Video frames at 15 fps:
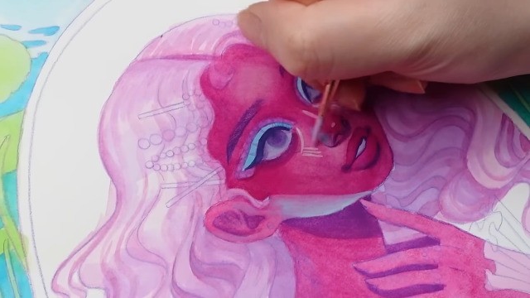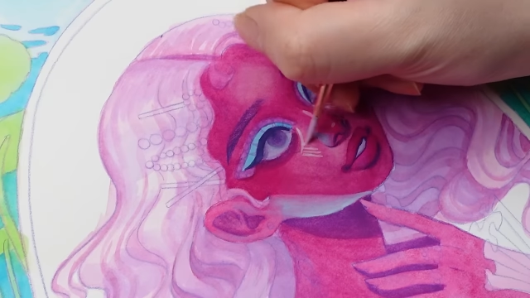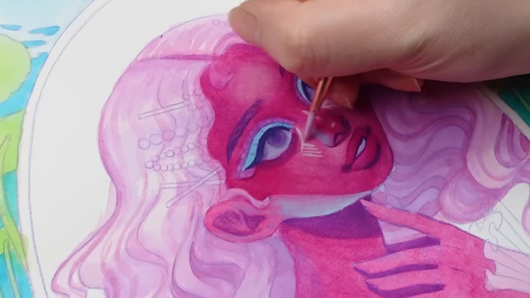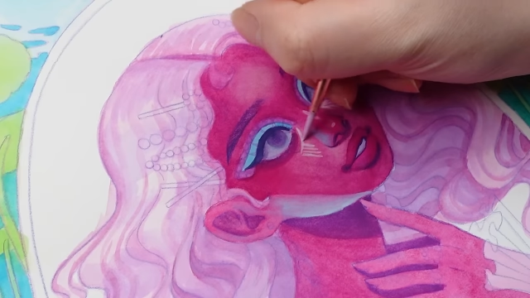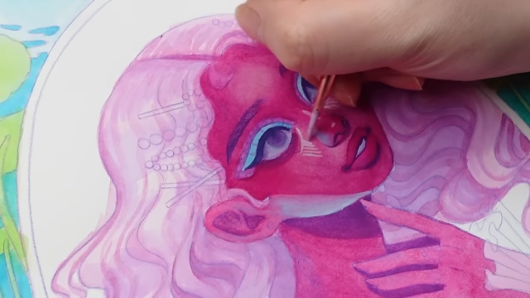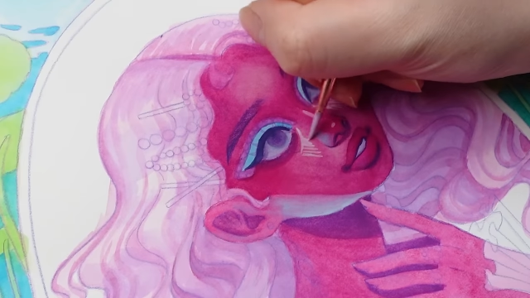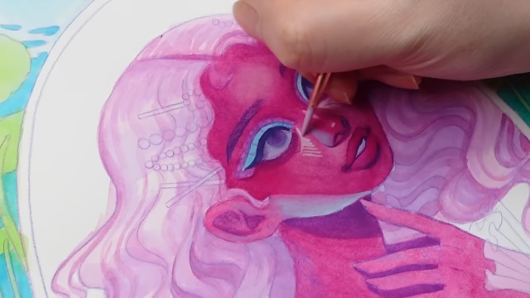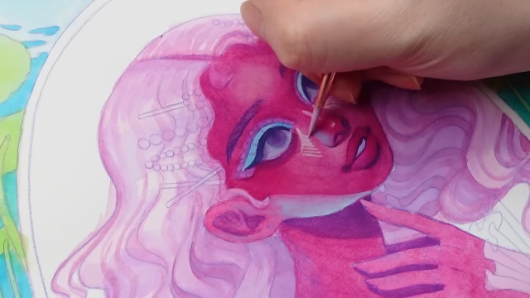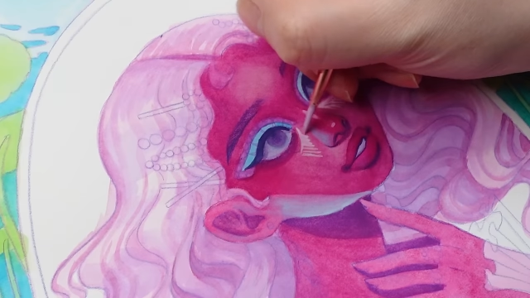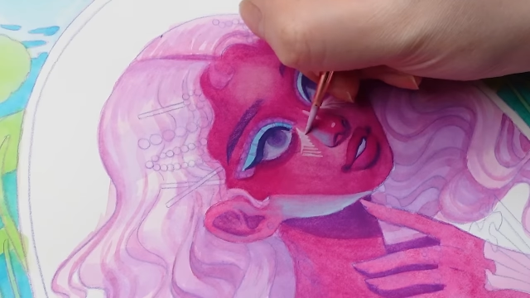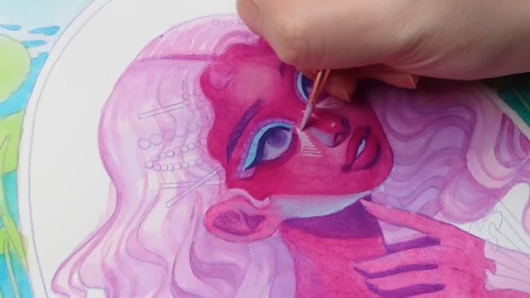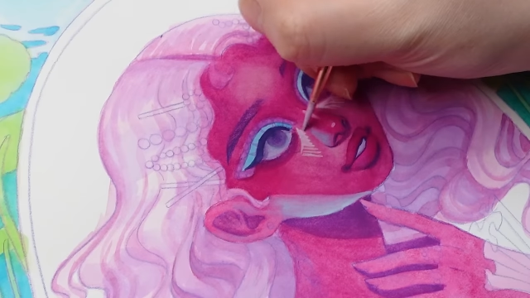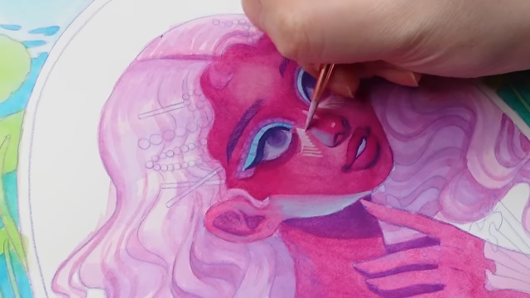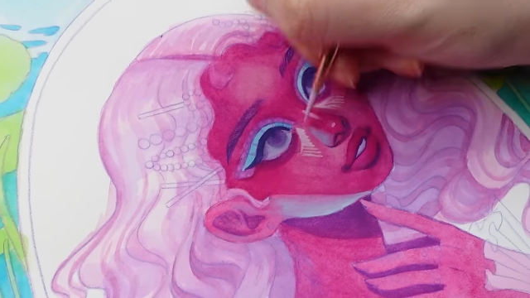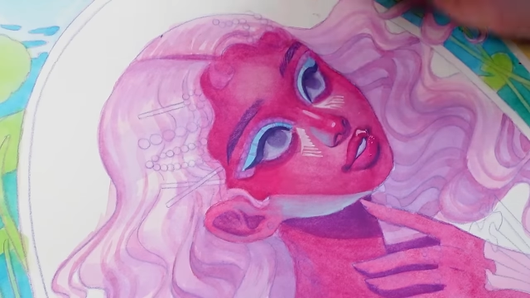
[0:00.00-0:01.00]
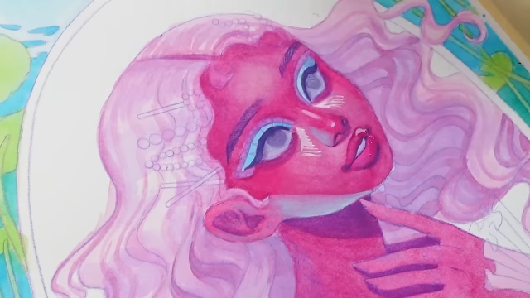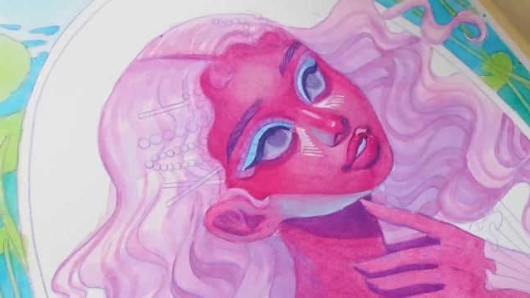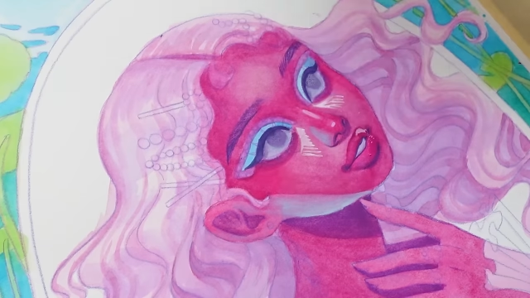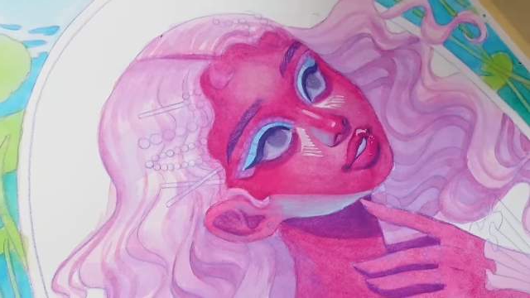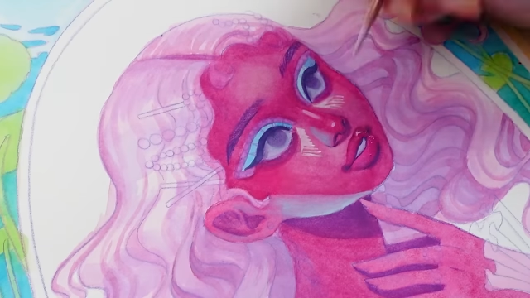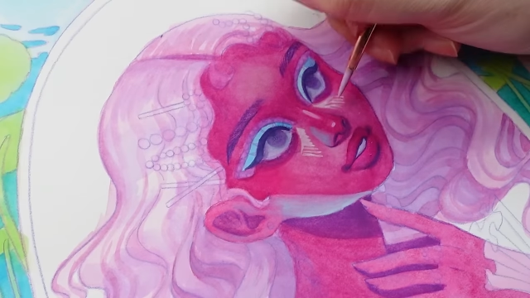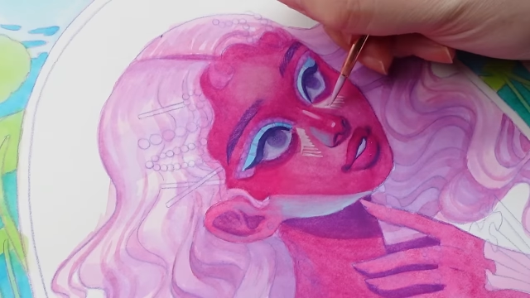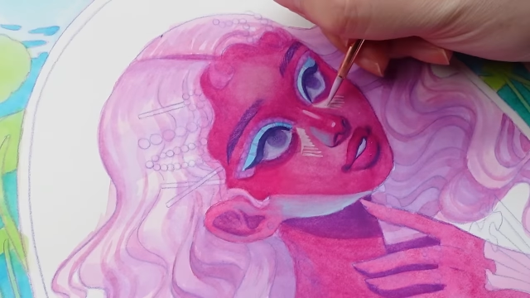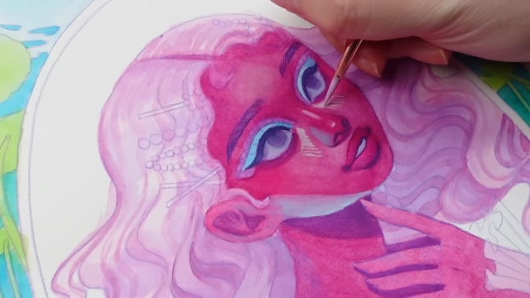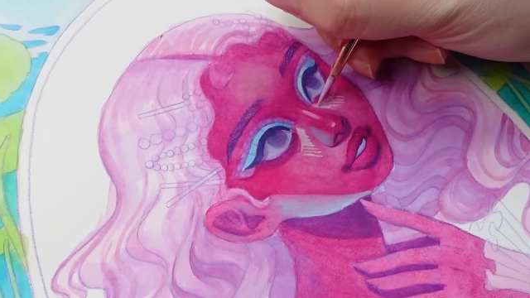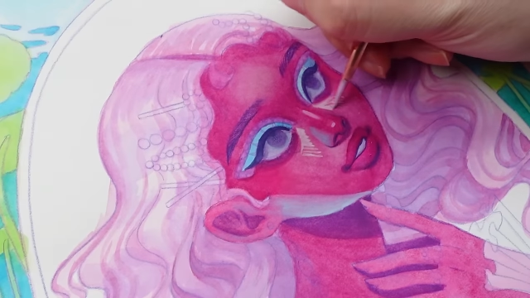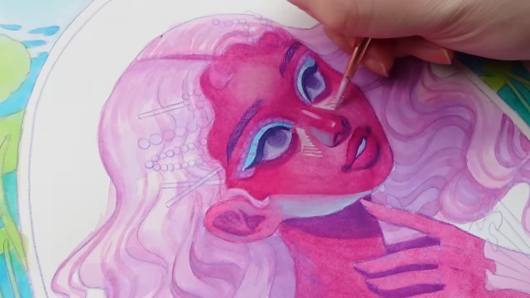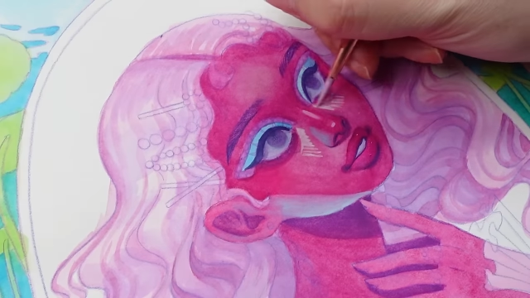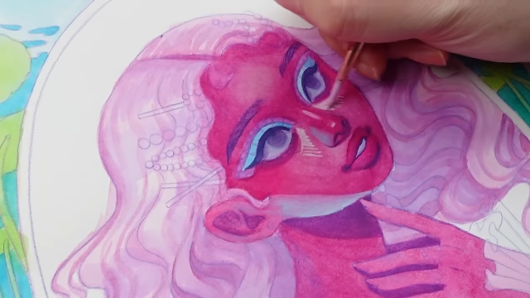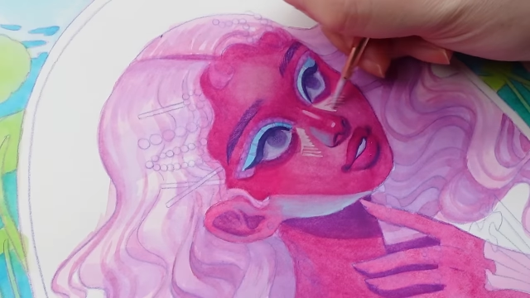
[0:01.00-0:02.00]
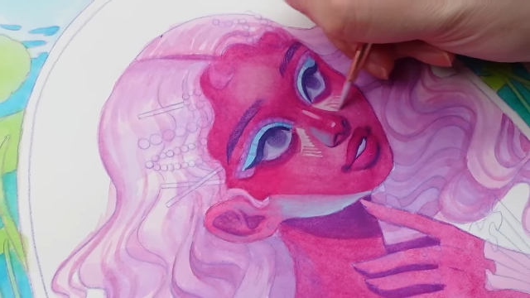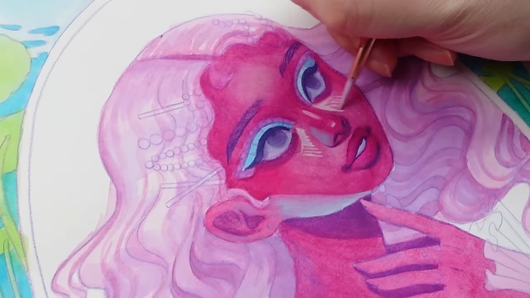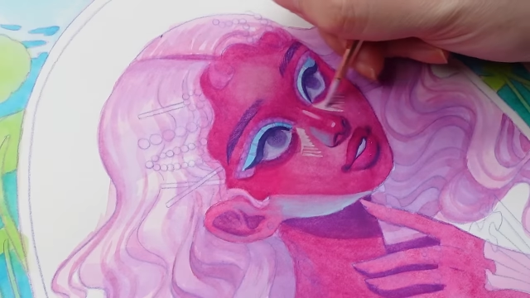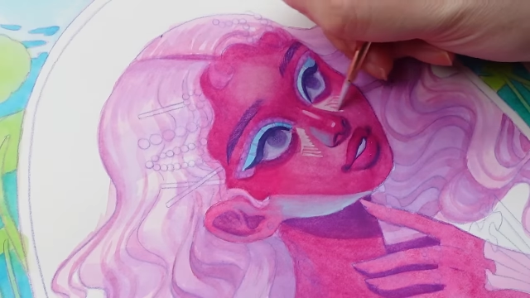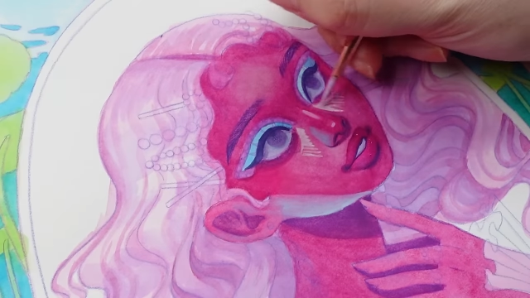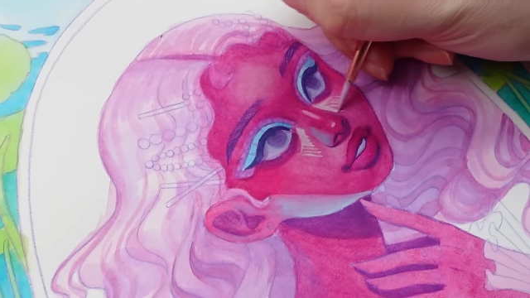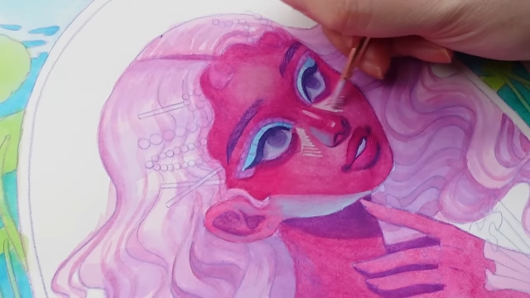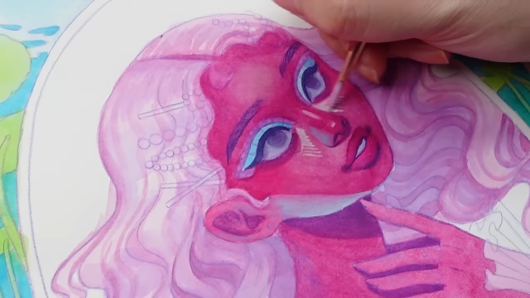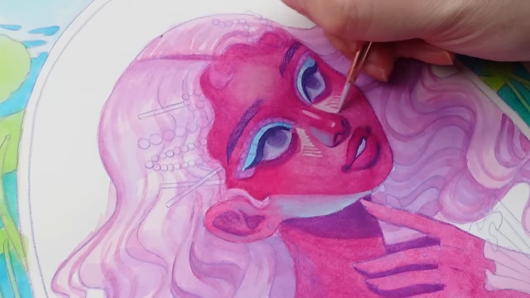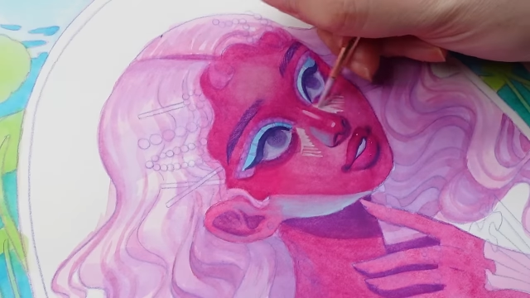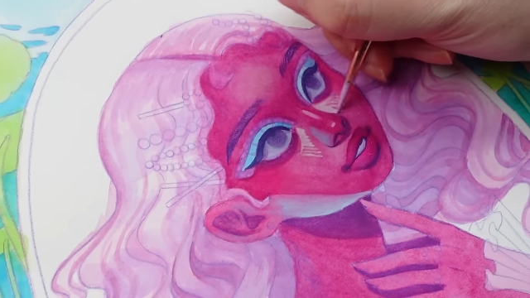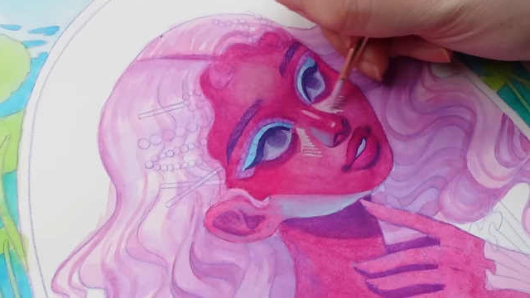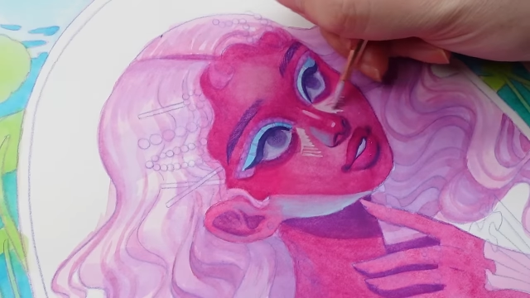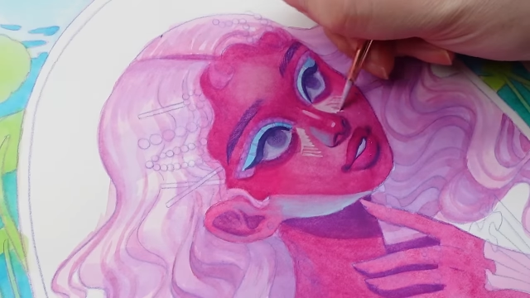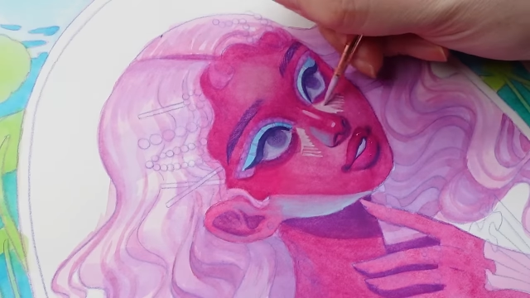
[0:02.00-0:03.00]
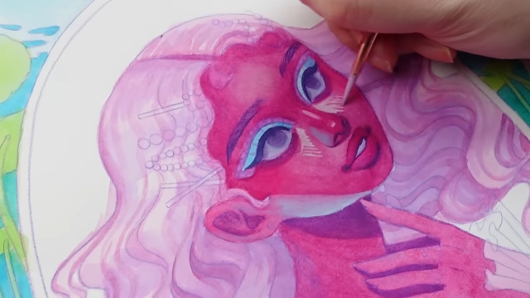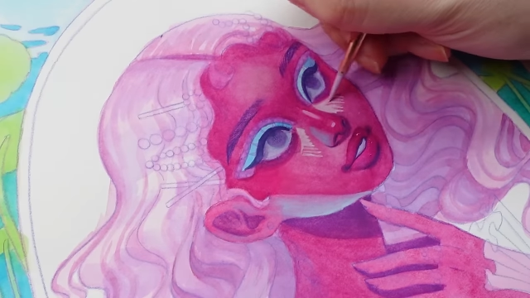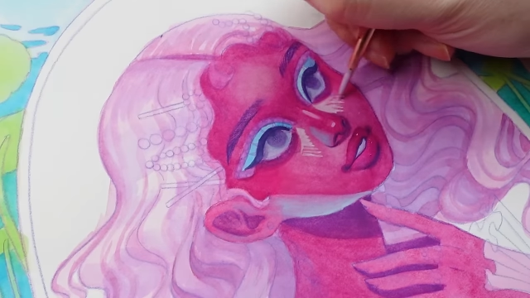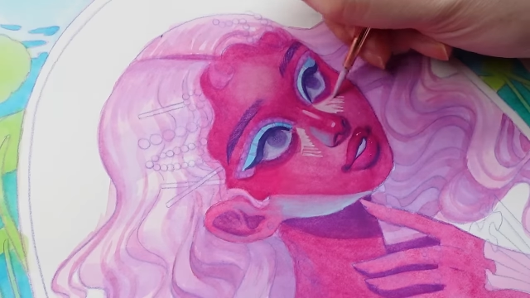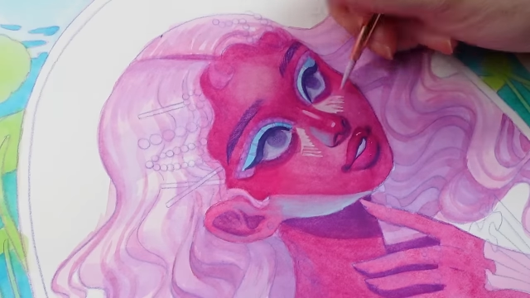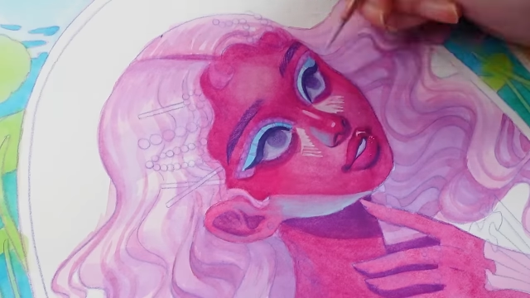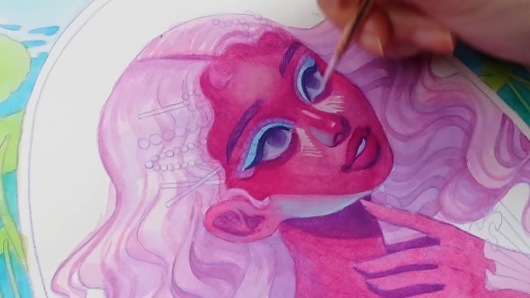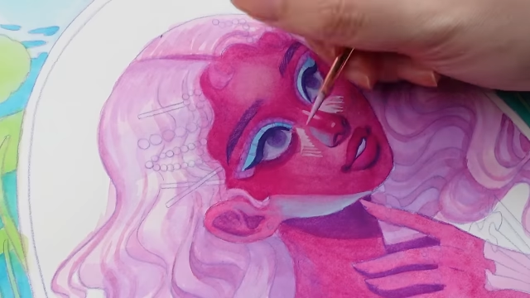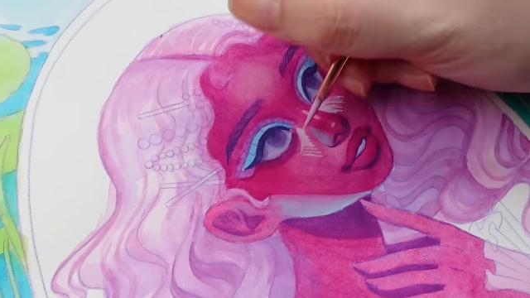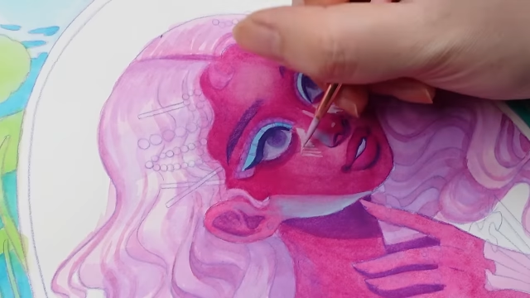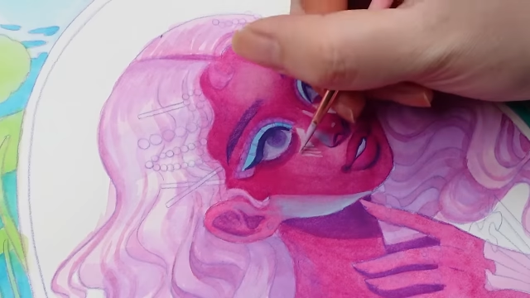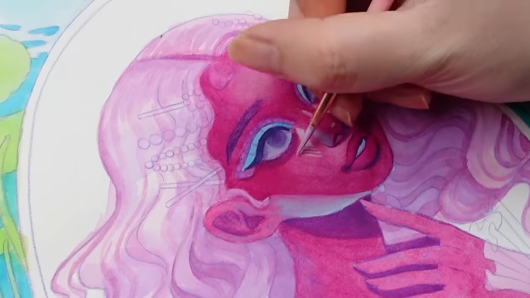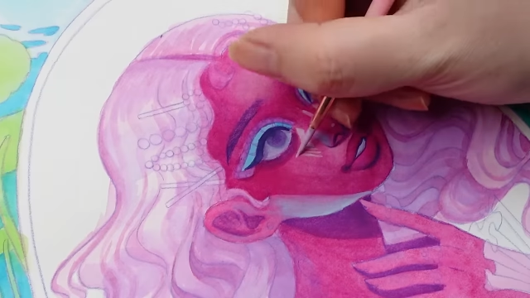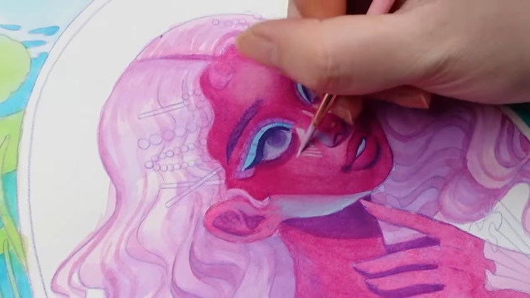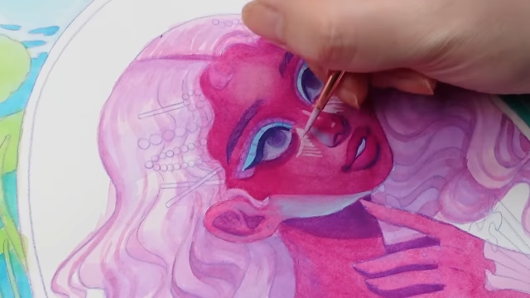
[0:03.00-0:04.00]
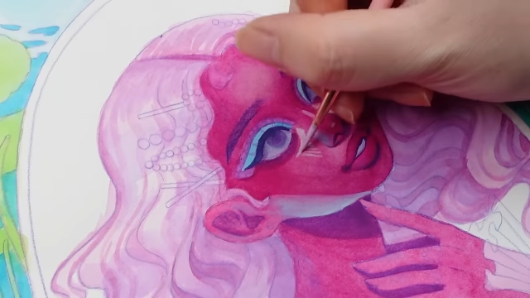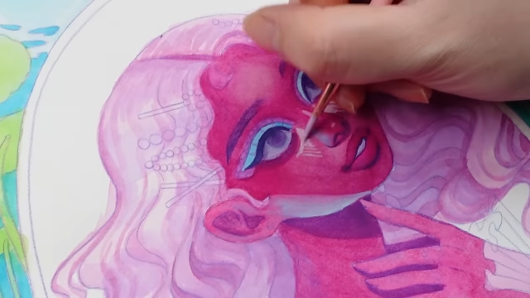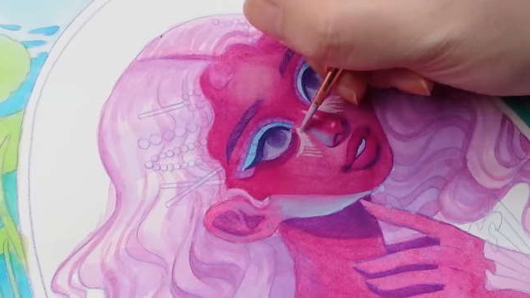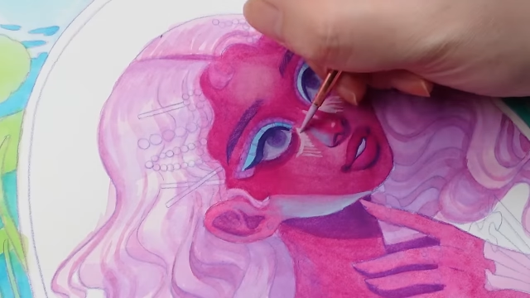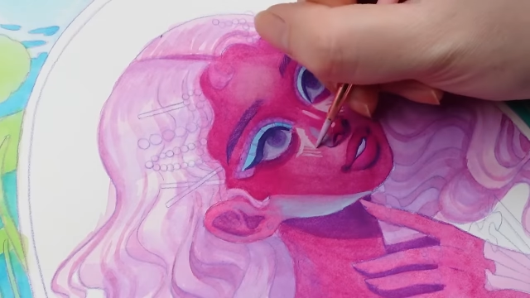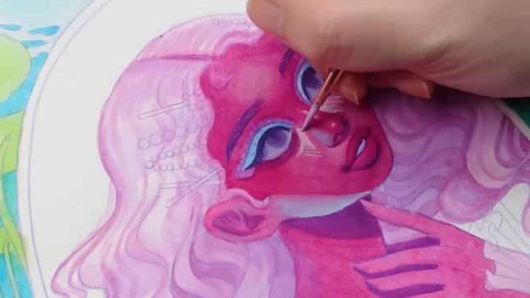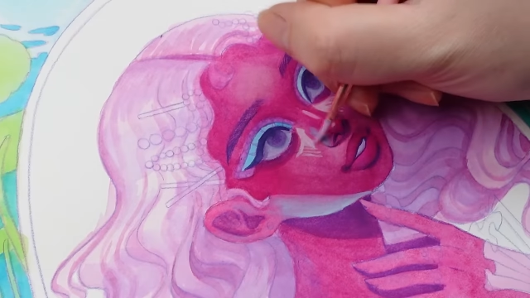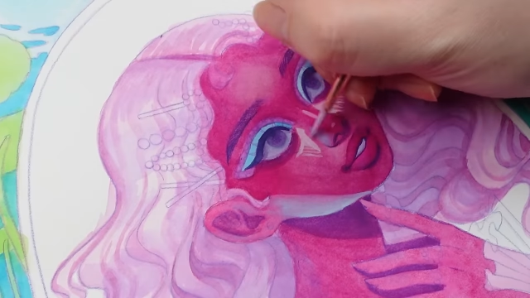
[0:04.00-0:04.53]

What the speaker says: [unreadable: no face in view]